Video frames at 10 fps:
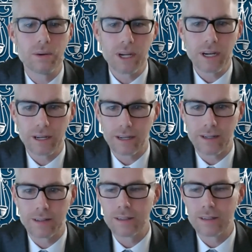Okay,
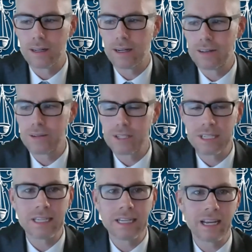I don't
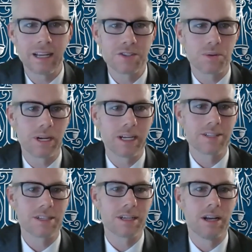see any hands
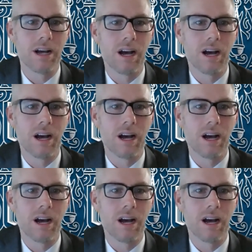raised.